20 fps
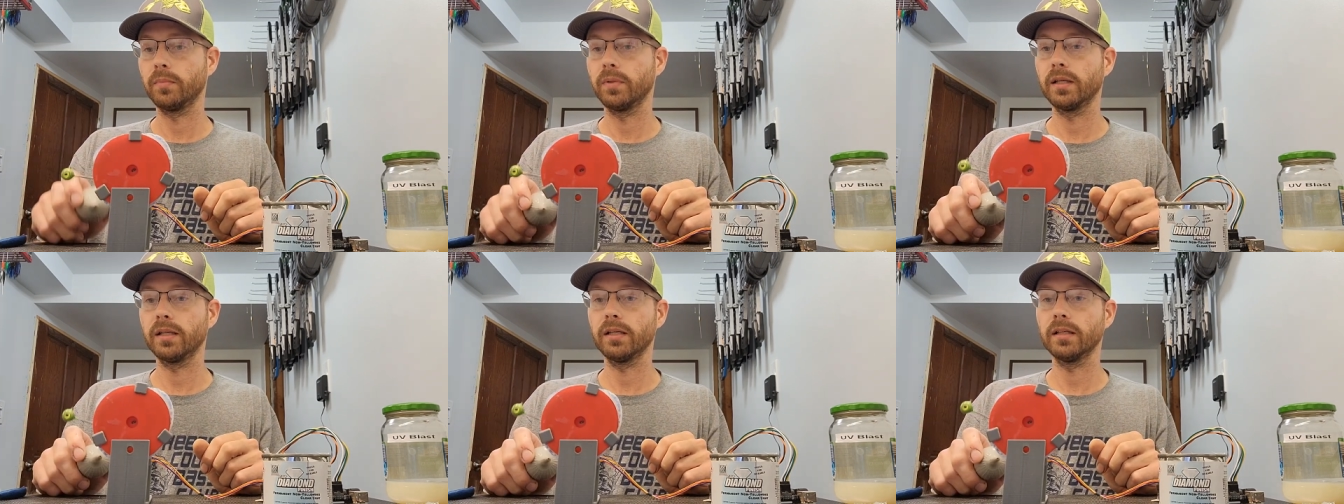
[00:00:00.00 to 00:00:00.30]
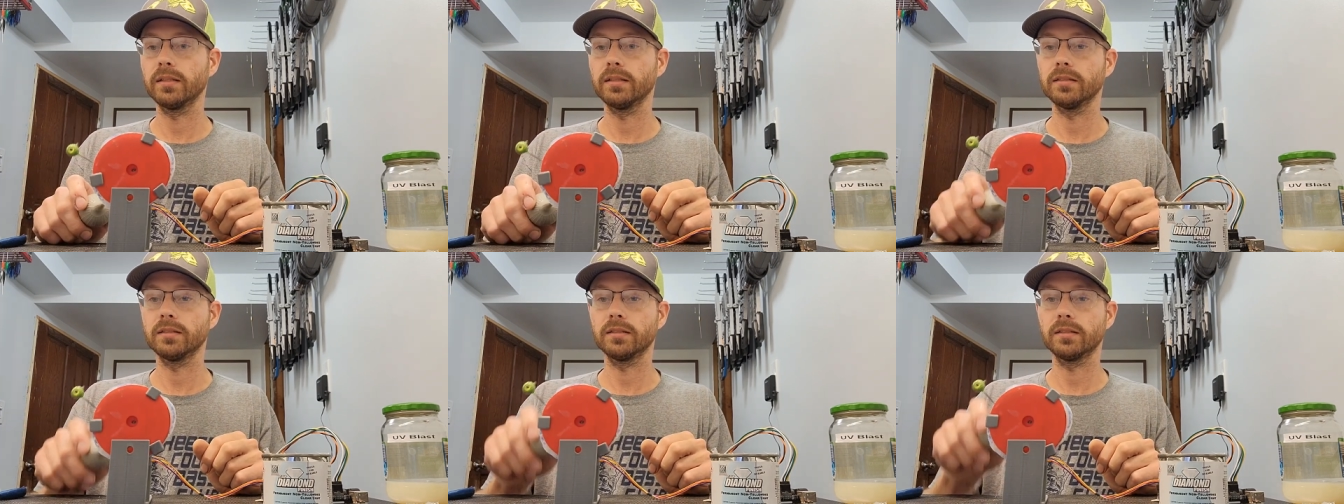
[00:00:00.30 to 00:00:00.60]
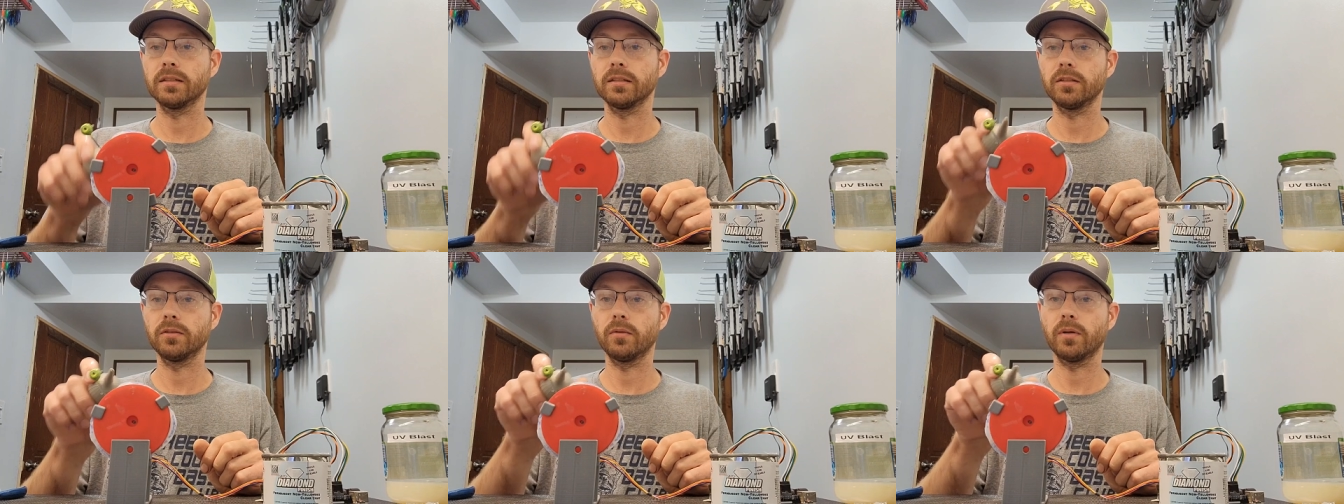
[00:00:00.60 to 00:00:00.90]
because
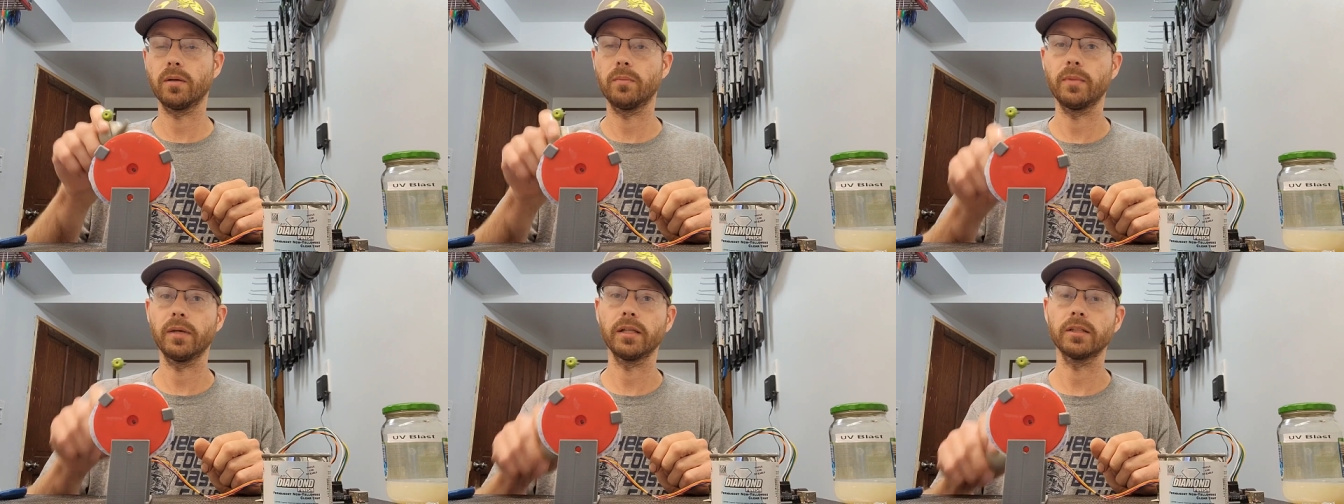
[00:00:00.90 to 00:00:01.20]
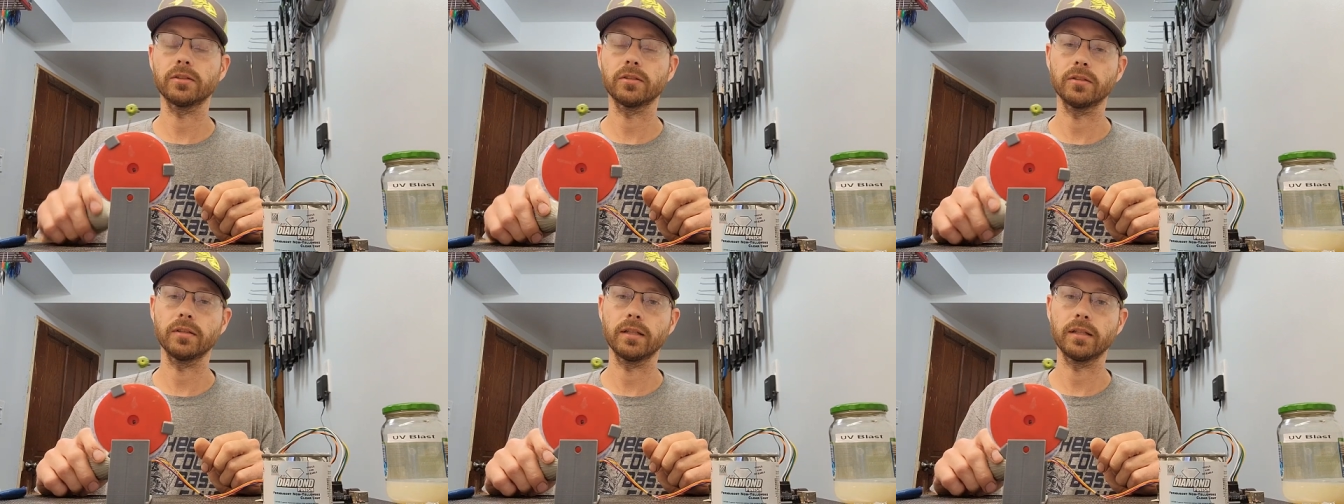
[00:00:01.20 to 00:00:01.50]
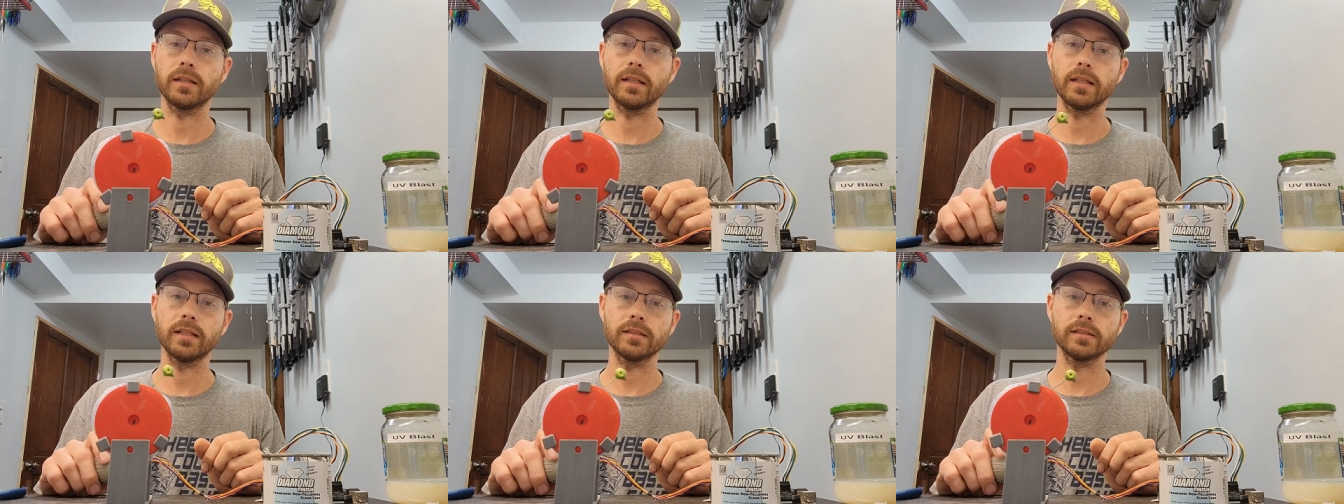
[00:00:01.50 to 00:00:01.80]
you want to make sure
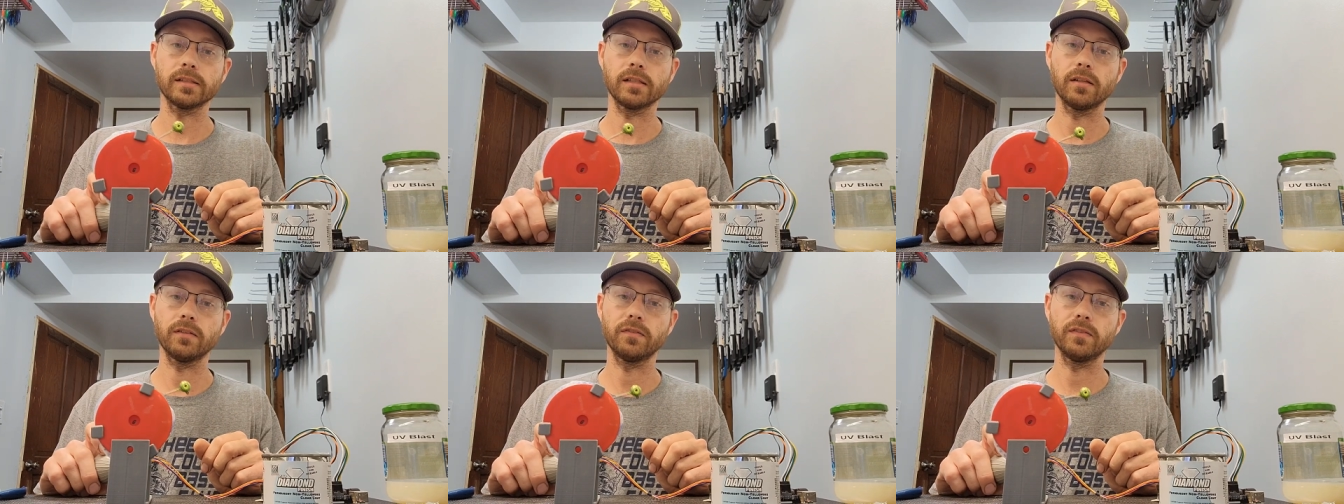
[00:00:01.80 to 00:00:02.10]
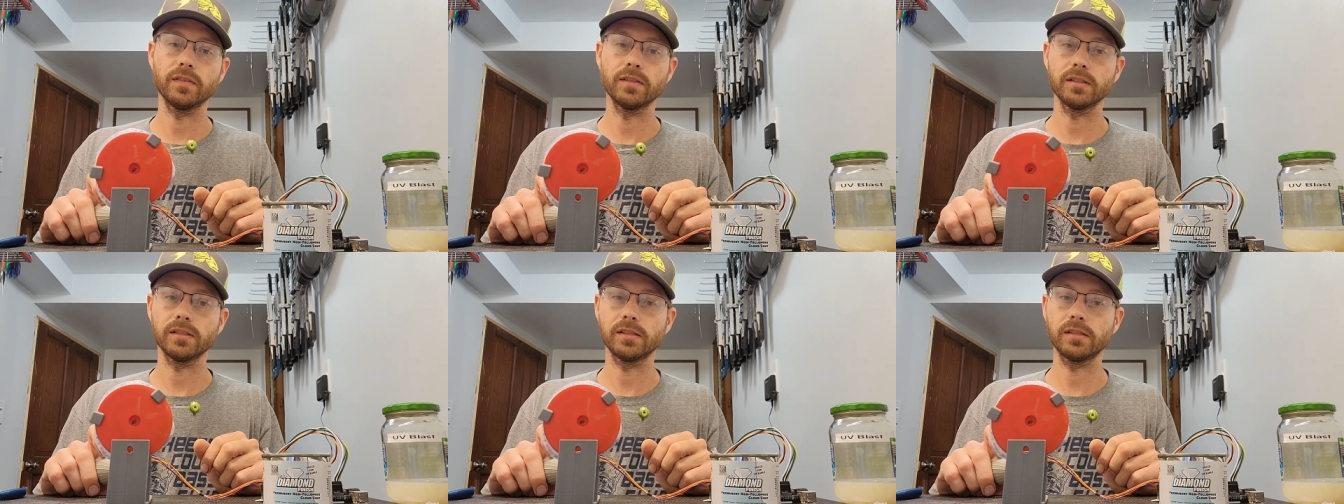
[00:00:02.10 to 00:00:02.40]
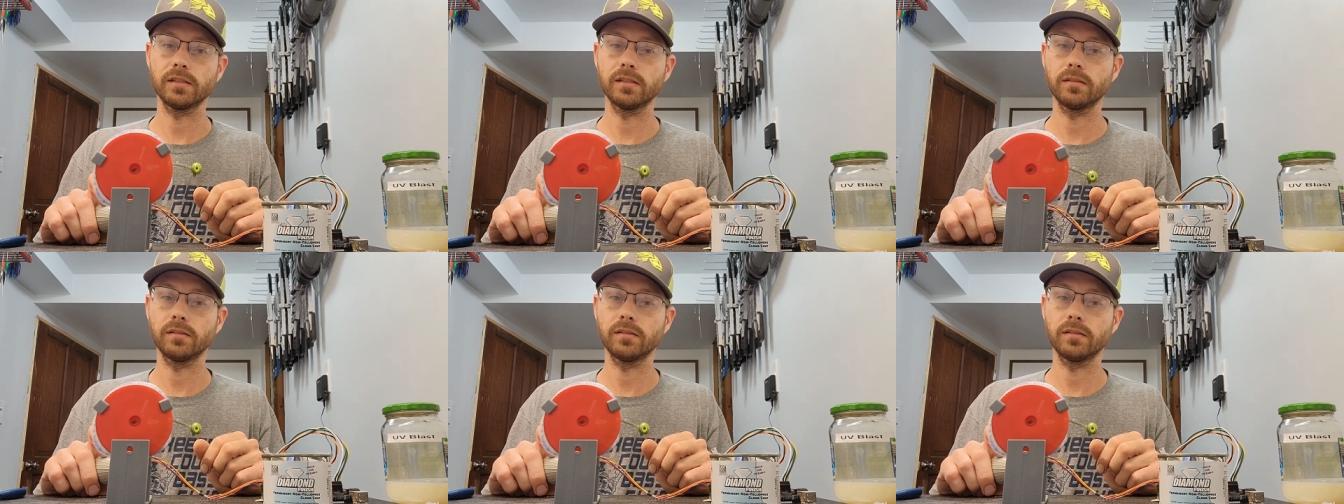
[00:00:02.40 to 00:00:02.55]
that that stuff is